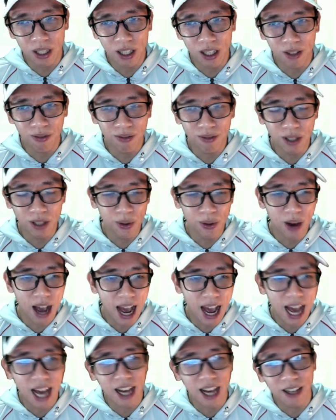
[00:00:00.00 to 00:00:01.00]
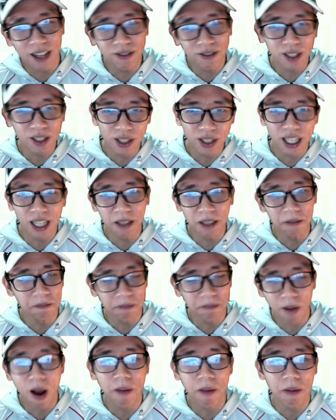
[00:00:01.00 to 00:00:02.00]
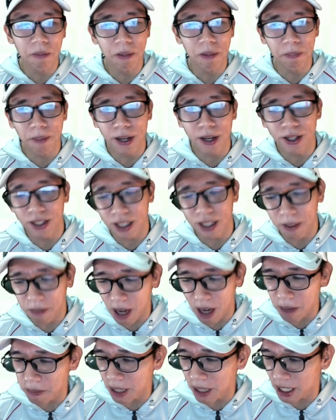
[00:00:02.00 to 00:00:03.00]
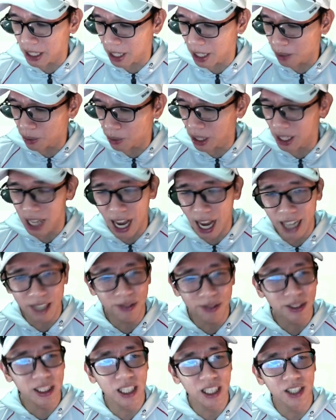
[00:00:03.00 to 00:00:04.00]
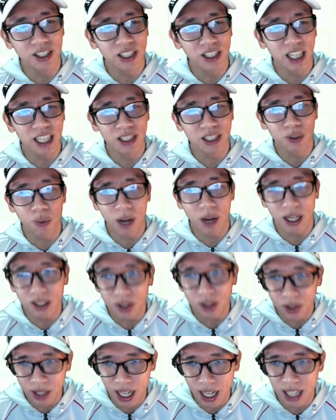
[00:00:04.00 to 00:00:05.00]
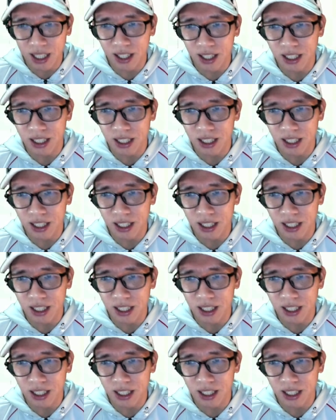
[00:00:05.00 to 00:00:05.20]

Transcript: if you have, you can probably pair them up and they will kind of synergize well together,